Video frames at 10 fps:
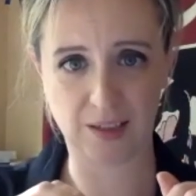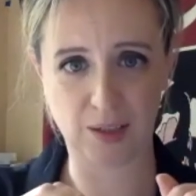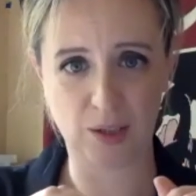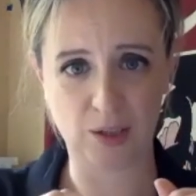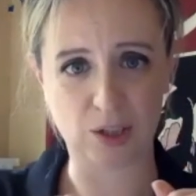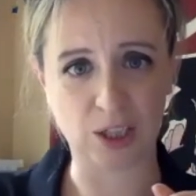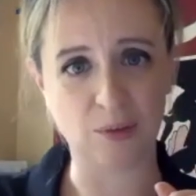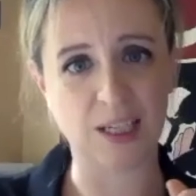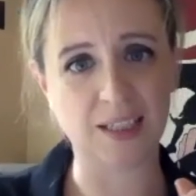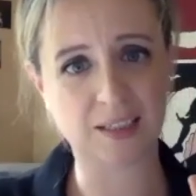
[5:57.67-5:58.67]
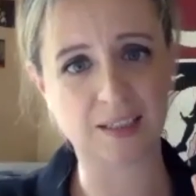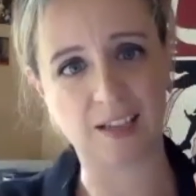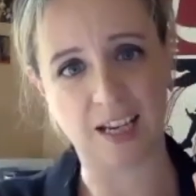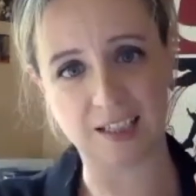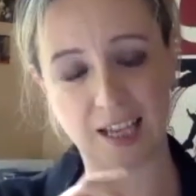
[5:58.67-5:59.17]
Mm. So it's
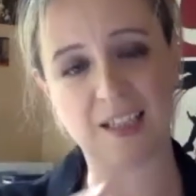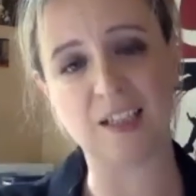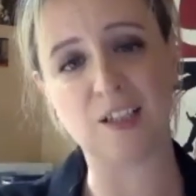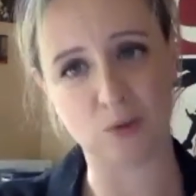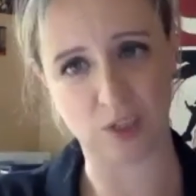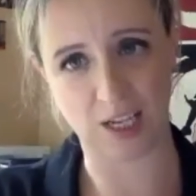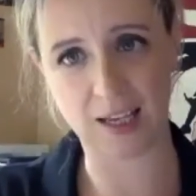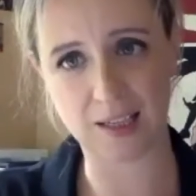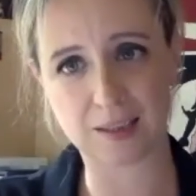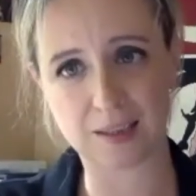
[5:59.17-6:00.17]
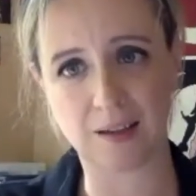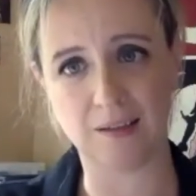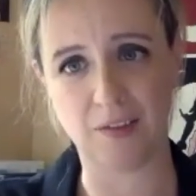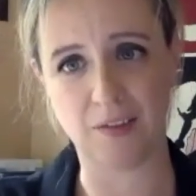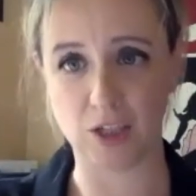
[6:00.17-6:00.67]
it's getting to your desk,
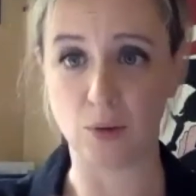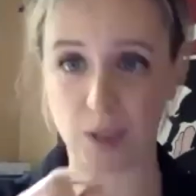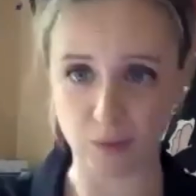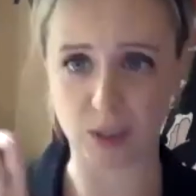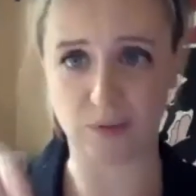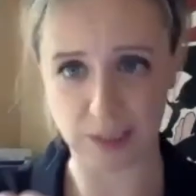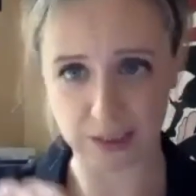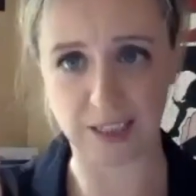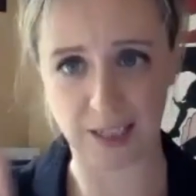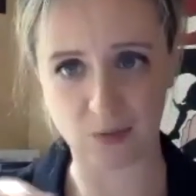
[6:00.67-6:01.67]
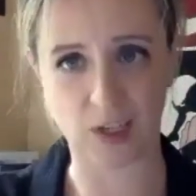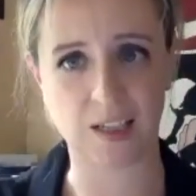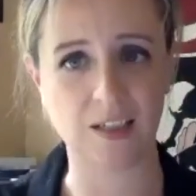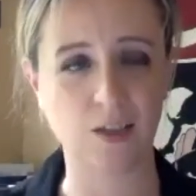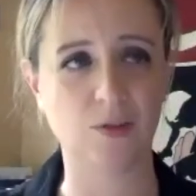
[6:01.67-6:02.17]
and then you can give yourself a little tick for
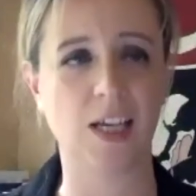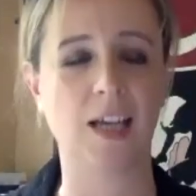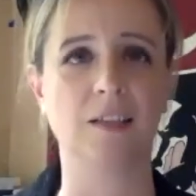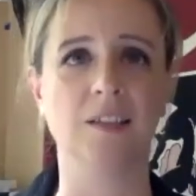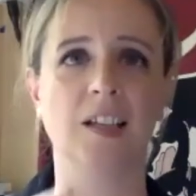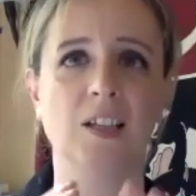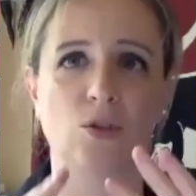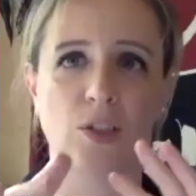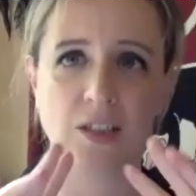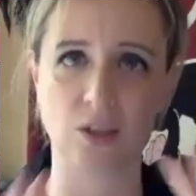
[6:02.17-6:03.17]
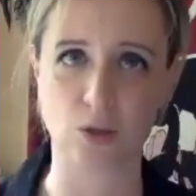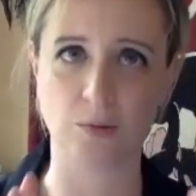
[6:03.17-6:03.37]
getting to your desk, and then it's trying to stop